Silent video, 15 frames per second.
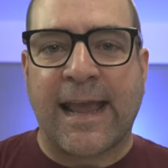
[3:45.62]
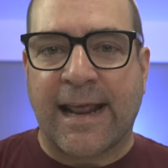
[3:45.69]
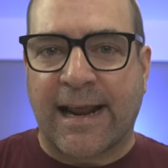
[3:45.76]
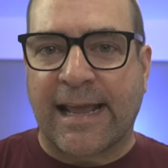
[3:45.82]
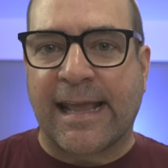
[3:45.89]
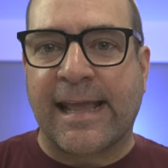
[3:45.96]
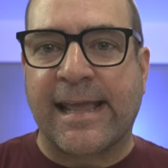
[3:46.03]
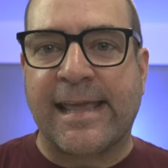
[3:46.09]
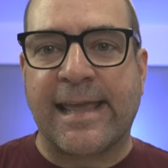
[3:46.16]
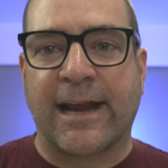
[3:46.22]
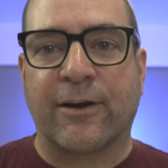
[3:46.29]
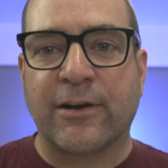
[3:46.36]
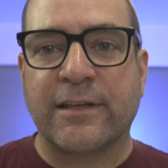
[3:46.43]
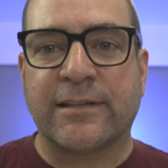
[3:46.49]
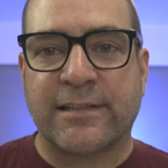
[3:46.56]
and I
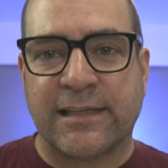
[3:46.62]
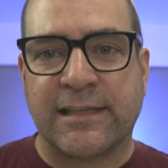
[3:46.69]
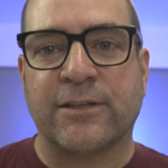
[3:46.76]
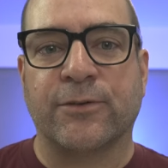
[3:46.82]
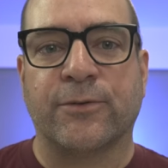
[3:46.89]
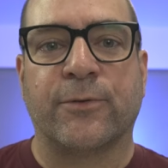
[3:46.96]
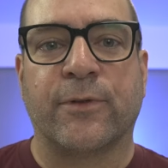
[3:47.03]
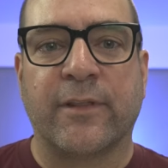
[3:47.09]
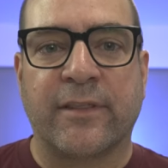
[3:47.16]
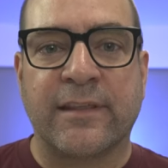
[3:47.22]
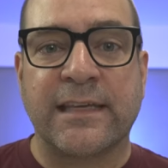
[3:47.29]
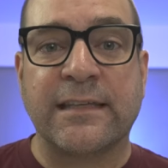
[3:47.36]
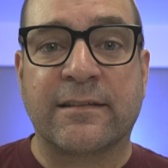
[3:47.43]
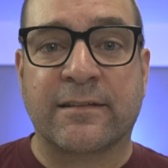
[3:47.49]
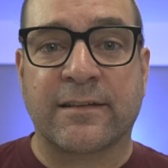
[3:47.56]
guarantee you
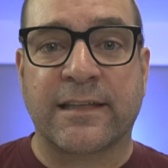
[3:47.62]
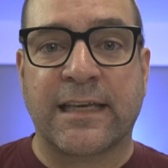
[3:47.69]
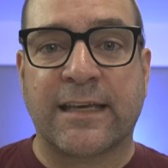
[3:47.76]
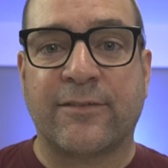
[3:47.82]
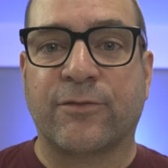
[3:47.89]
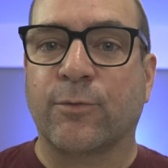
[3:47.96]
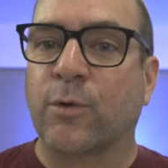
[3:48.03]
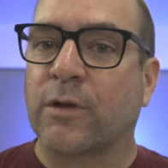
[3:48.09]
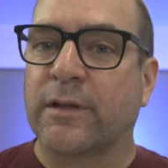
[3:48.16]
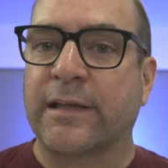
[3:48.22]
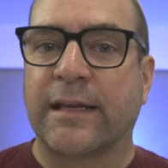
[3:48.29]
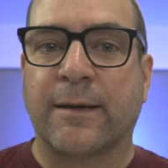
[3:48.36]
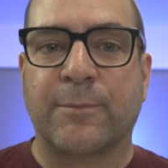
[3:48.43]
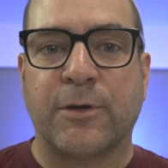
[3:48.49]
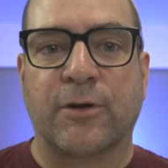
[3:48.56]
these sleeves will
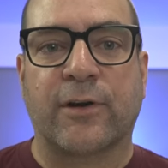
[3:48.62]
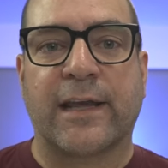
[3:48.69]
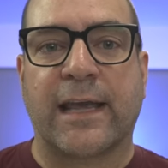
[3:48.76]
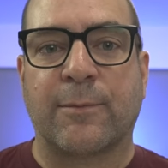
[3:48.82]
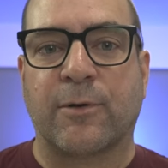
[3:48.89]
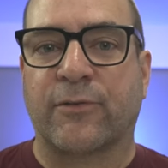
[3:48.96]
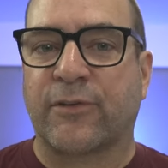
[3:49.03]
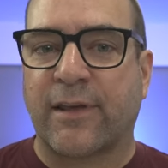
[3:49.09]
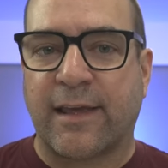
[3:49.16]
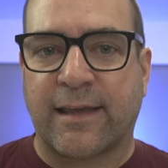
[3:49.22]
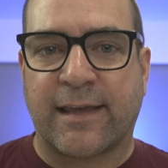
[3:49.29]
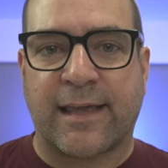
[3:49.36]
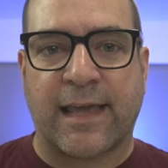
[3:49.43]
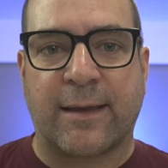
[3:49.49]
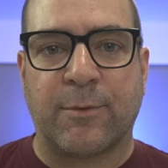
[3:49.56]
clean up your gamer's
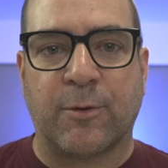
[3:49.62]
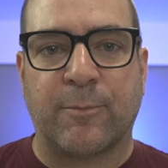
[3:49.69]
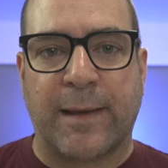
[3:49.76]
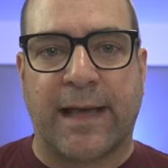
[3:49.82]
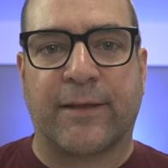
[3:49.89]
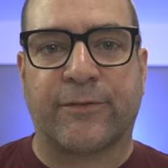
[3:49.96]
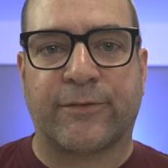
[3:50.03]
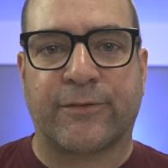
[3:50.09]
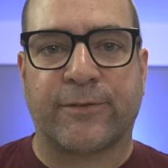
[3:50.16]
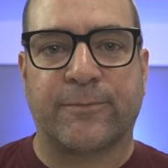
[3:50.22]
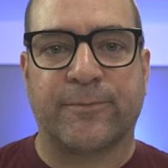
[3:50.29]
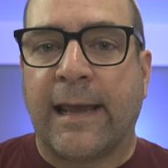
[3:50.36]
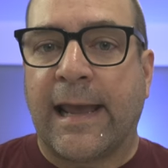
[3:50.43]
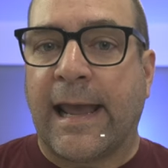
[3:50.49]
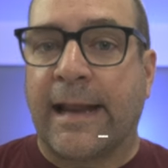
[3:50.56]
cable mess.
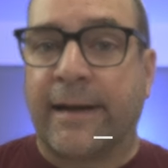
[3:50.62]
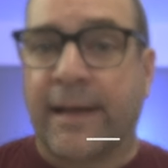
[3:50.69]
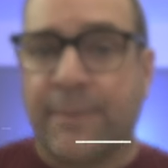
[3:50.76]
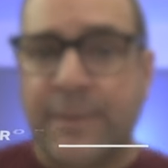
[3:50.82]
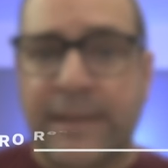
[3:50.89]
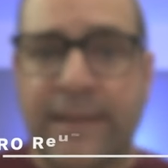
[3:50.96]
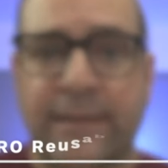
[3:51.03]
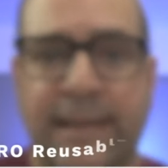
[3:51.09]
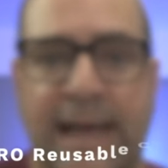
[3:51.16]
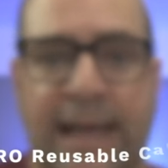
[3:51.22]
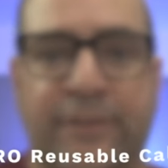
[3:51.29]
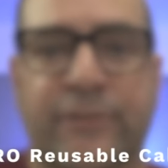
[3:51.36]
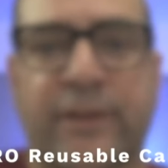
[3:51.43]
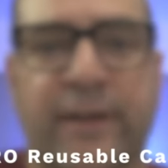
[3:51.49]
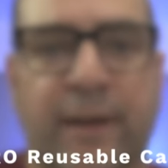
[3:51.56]
And coming in
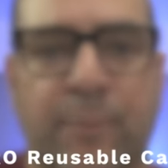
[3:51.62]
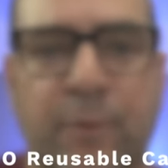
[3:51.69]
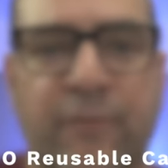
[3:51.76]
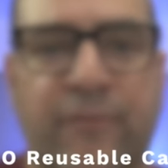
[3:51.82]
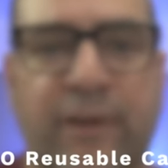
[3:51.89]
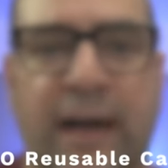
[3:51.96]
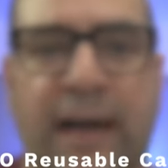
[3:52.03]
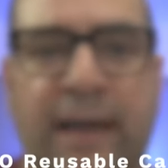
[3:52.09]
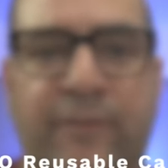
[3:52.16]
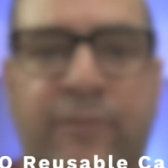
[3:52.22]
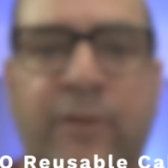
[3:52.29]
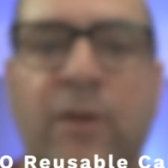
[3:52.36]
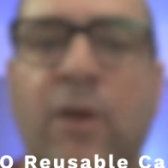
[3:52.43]
last at number five